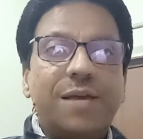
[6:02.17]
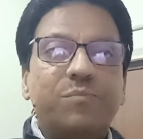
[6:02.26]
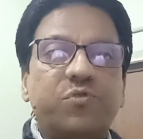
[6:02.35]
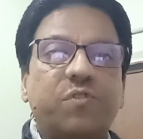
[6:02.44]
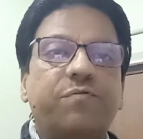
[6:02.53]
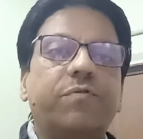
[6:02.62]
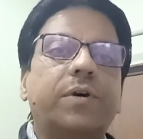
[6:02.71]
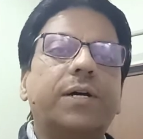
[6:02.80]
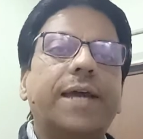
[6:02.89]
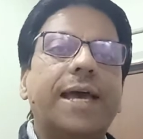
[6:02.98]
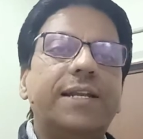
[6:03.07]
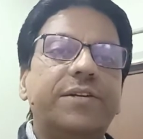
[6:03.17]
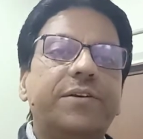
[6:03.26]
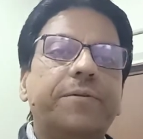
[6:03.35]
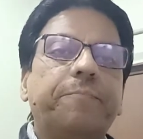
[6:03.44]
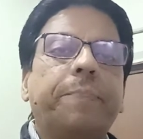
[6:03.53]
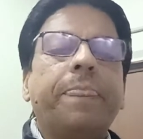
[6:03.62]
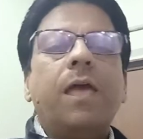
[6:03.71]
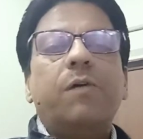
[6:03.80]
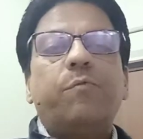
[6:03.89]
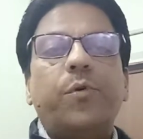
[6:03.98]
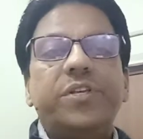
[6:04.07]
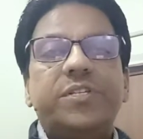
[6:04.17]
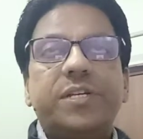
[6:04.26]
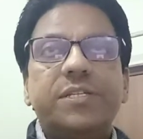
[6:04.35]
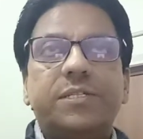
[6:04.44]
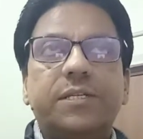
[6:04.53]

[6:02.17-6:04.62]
of calendar. For instance,